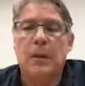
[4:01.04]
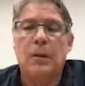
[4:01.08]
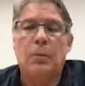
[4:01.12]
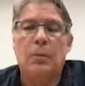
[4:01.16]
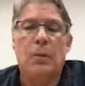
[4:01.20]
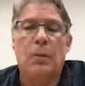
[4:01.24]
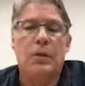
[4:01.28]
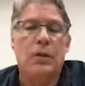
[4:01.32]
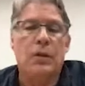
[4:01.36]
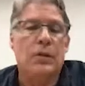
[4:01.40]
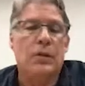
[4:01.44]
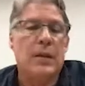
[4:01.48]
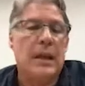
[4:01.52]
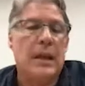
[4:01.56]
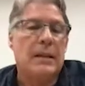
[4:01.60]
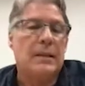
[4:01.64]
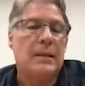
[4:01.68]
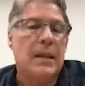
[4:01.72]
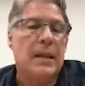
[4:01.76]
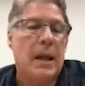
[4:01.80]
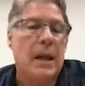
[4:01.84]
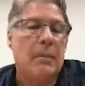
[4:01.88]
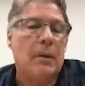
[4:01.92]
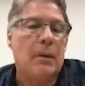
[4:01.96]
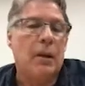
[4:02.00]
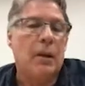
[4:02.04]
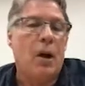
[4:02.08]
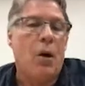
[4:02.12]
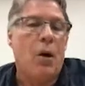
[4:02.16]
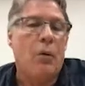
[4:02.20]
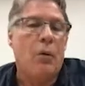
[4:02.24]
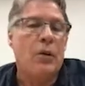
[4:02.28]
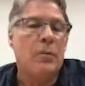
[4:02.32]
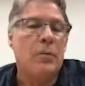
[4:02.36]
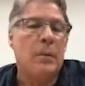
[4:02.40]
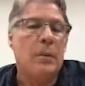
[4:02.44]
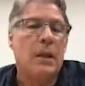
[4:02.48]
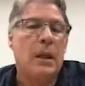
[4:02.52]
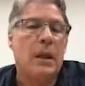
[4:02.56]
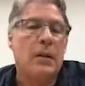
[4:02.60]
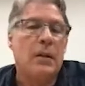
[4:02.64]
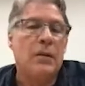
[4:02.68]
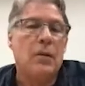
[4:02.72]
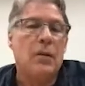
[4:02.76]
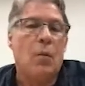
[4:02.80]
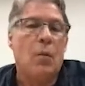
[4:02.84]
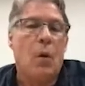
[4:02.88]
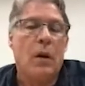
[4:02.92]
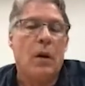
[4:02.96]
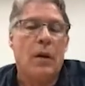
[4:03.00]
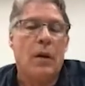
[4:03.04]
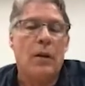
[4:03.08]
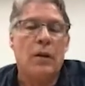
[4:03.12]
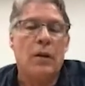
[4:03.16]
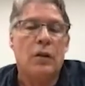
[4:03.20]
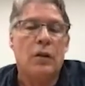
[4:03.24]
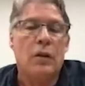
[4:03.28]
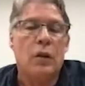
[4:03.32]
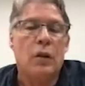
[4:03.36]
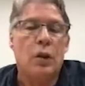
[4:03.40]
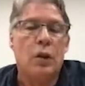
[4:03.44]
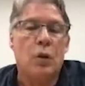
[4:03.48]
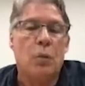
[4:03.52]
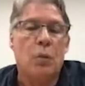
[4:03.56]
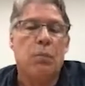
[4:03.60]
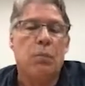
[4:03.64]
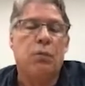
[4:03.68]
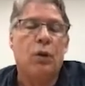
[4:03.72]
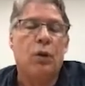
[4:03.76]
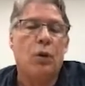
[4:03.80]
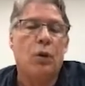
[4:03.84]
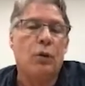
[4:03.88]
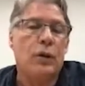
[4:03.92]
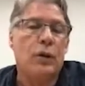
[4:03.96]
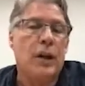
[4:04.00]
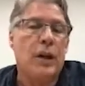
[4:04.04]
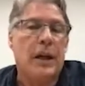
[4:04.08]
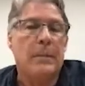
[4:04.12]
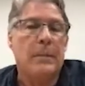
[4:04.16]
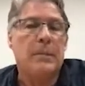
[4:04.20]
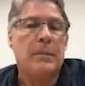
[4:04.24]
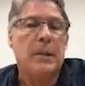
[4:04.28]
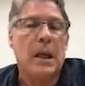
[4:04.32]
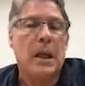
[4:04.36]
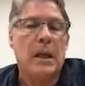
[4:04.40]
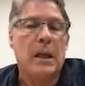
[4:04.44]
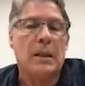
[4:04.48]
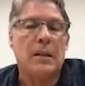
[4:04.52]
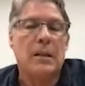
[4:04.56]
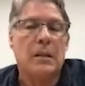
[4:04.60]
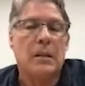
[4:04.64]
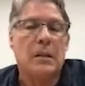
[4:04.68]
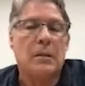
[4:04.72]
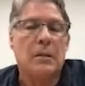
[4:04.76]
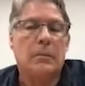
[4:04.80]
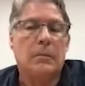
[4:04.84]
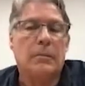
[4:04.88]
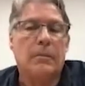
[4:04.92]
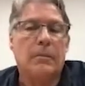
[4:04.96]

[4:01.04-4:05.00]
which is that sampling always begins at one of the two prototype states.